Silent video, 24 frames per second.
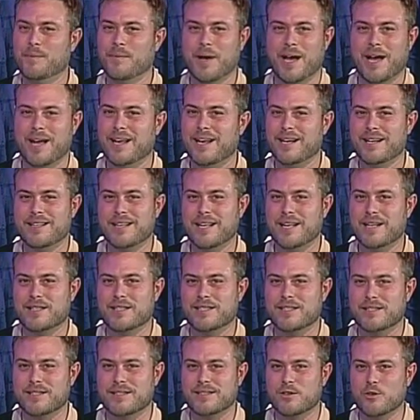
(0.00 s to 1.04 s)
Uh, it,
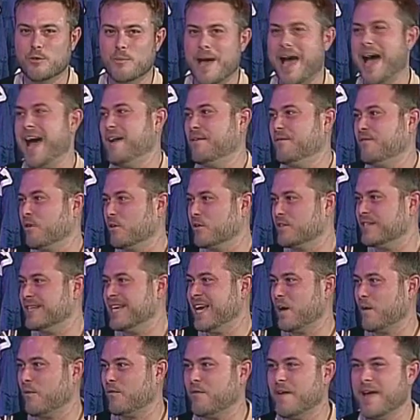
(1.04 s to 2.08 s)
it's too bad for
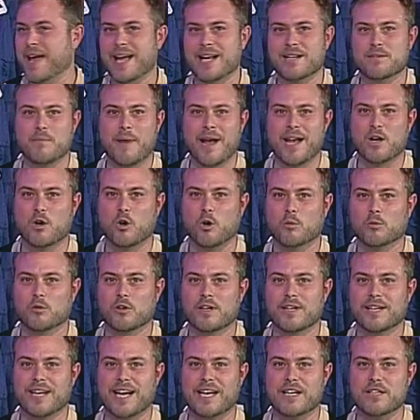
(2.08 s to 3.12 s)
Seattle fans. Mike
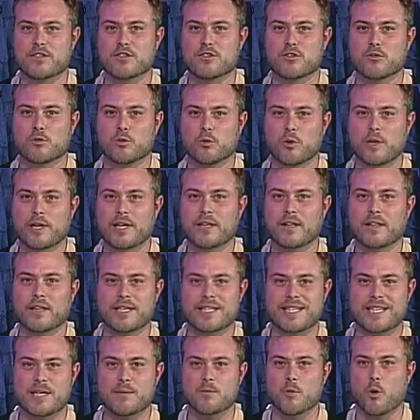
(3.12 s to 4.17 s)
Holmgren kind of screwing the
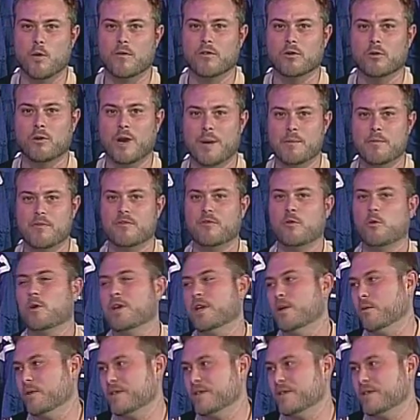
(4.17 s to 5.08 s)
team over right before he